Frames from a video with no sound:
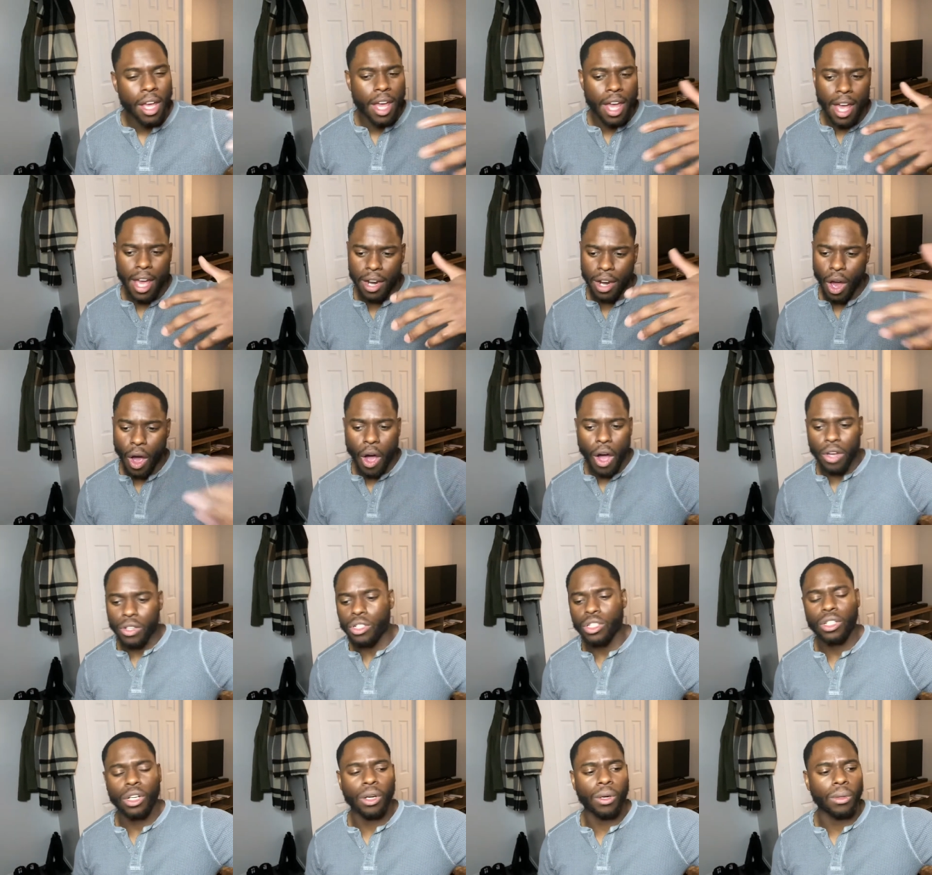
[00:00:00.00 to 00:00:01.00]
and
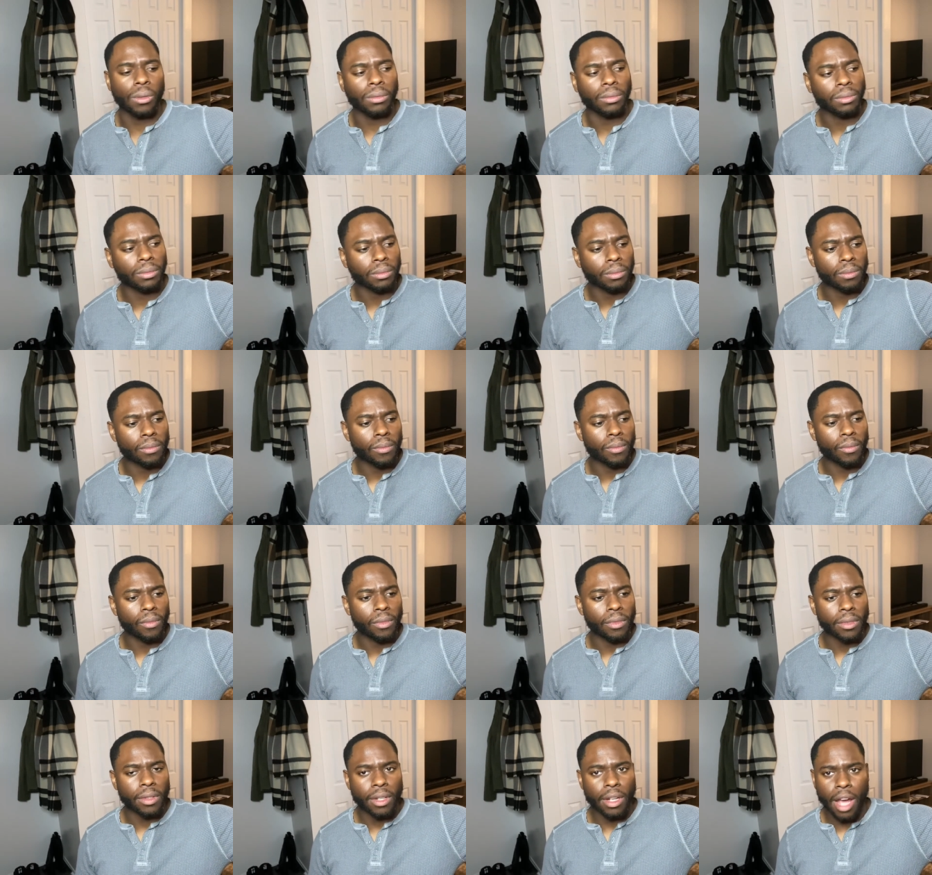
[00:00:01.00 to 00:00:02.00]
also
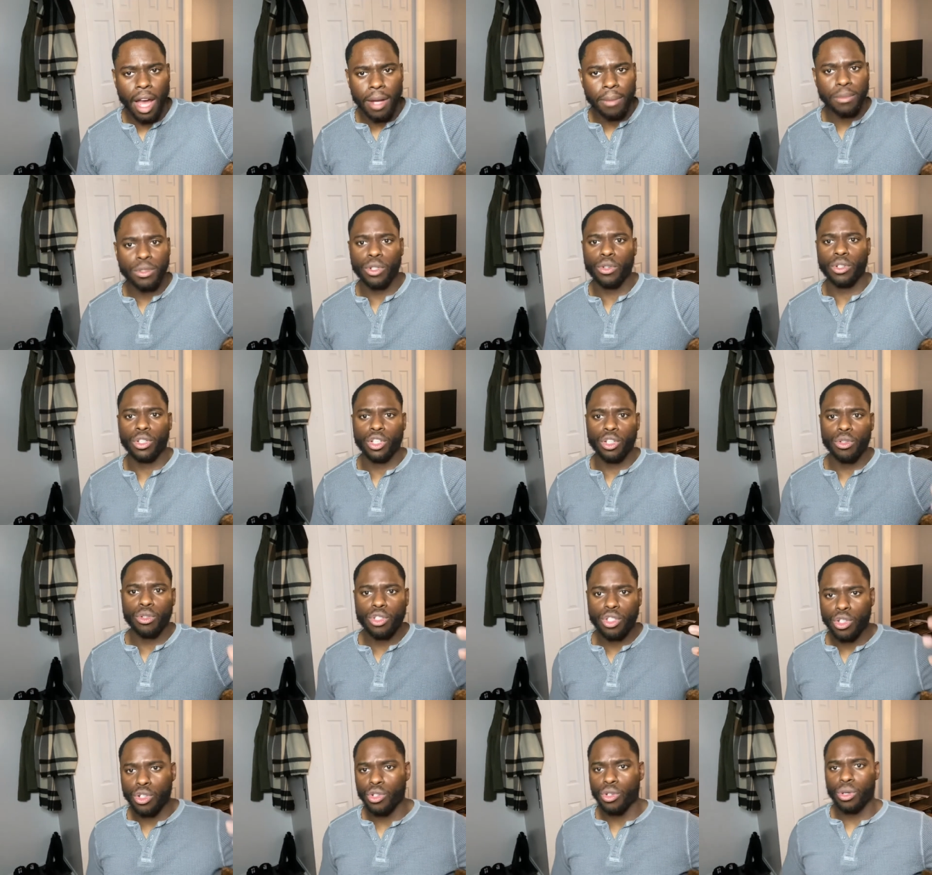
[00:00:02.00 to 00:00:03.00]
I'm doing
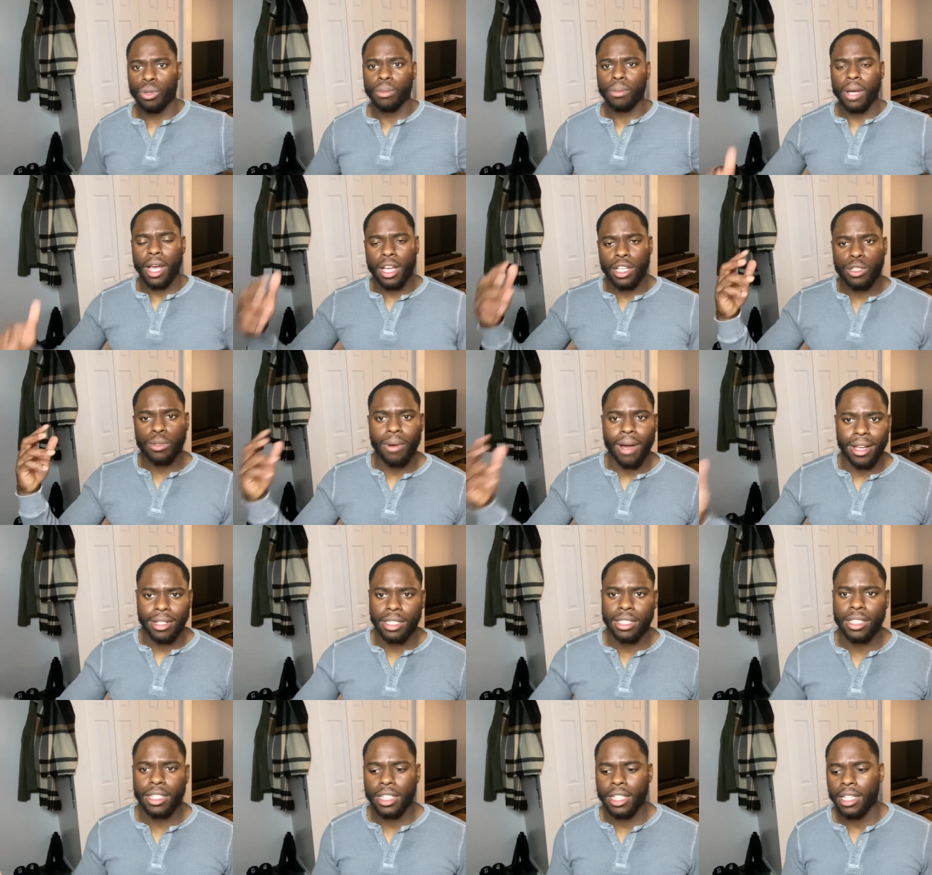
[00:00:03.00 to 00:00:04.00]
YouTube,
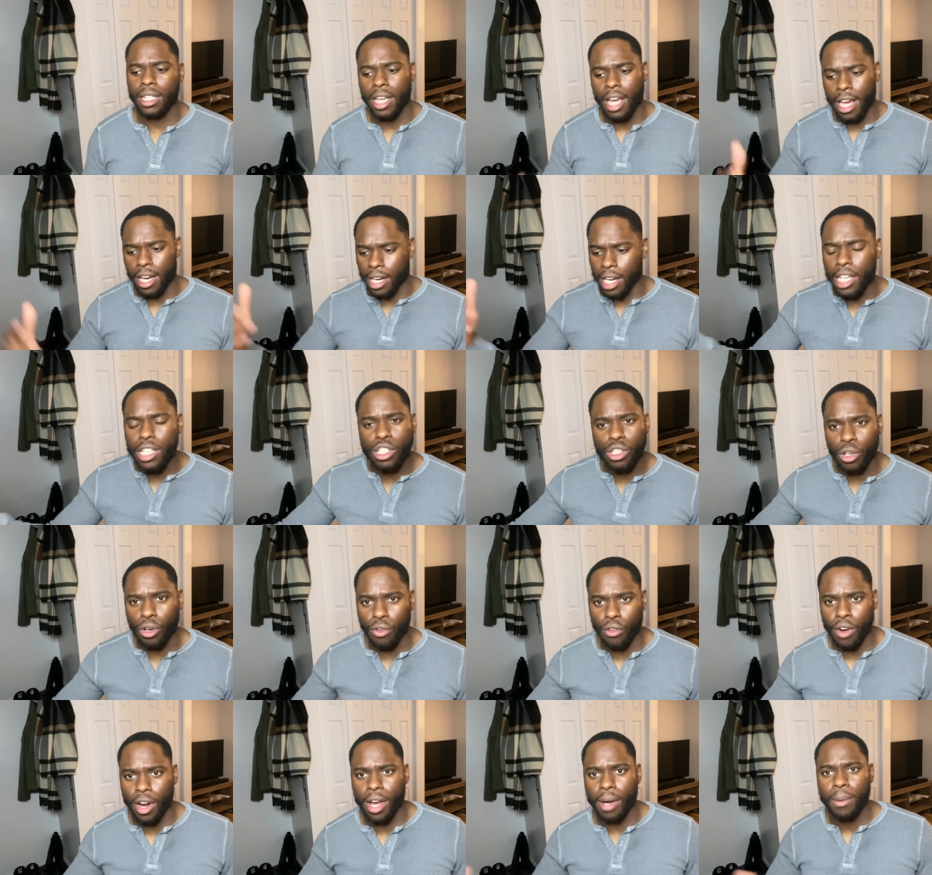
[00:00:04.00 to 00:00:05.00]
XYZ, and
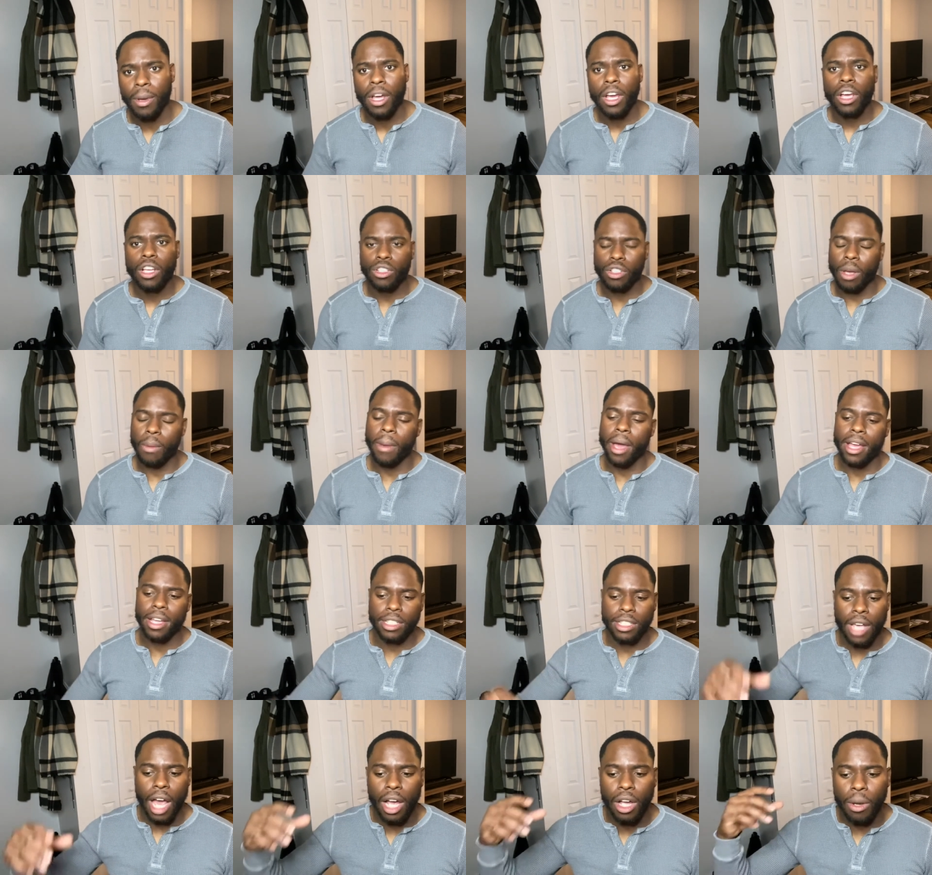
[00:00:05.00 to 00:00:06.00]
Instagram so my is
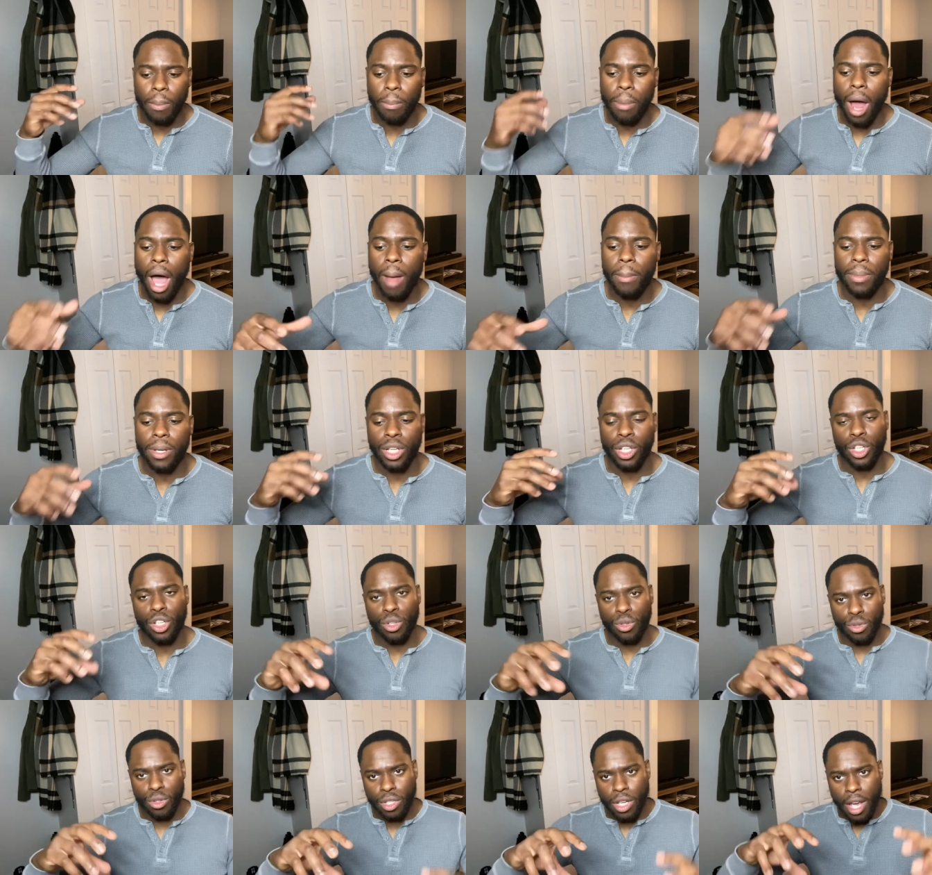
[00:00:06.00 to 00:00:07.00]
I could probably
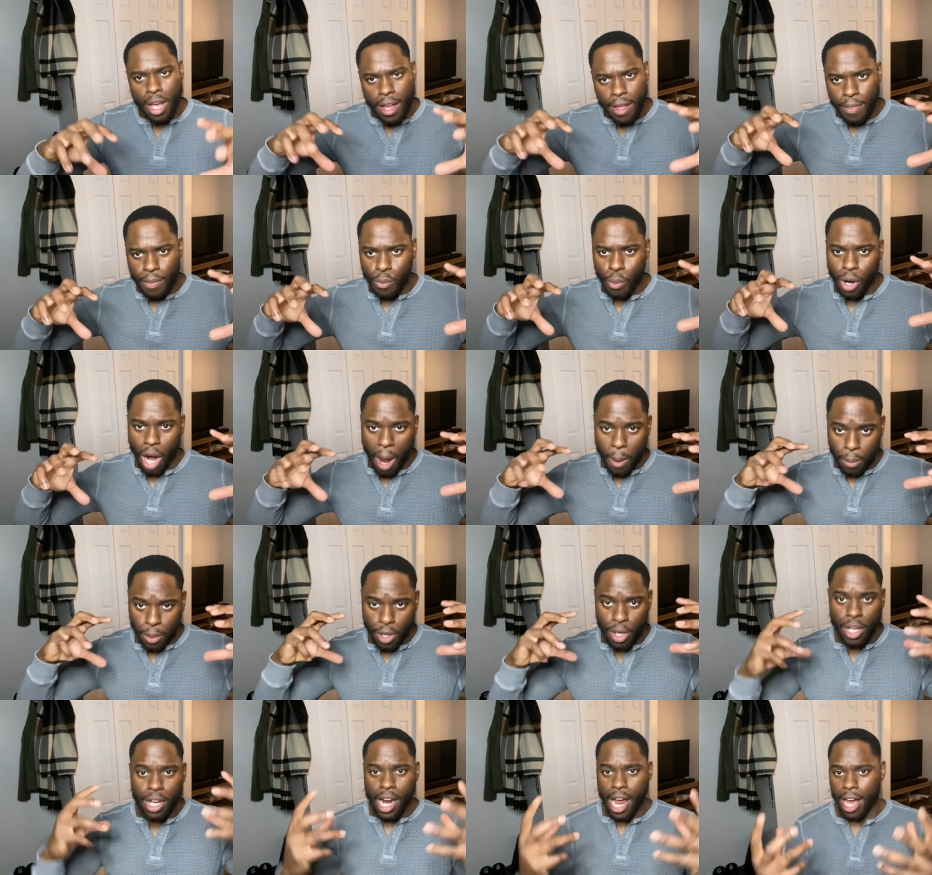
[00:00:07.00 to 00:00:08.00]
use what I'm
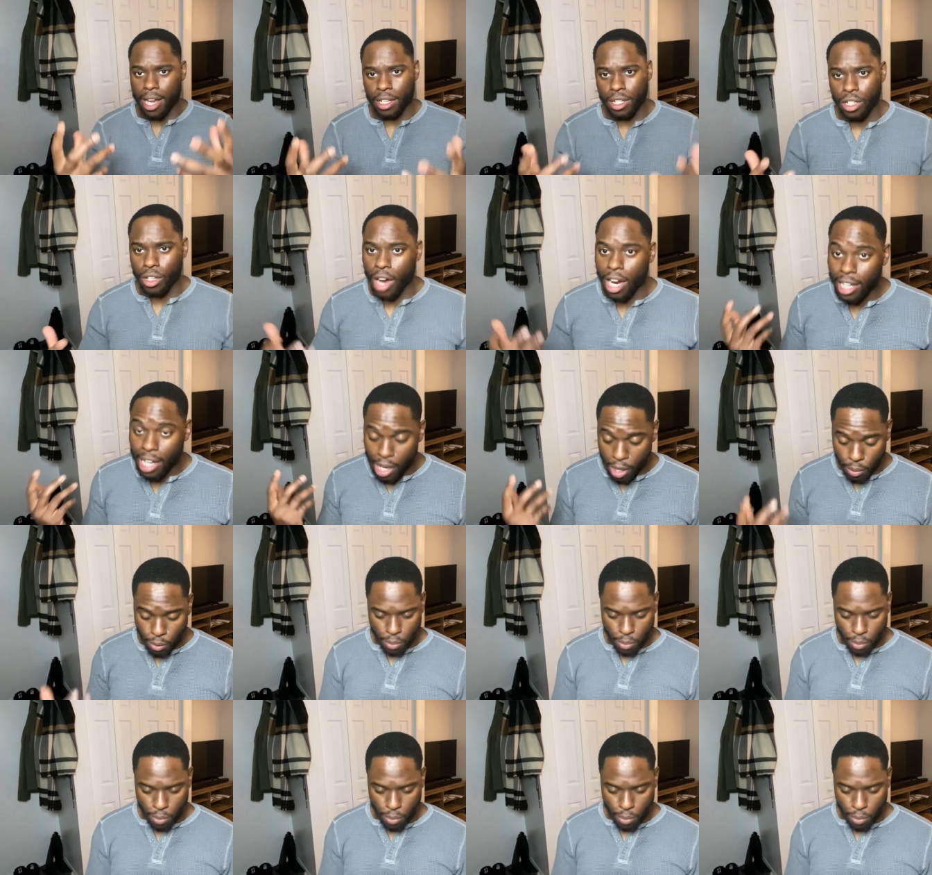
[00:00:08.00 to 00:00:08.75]
good at. You know, I like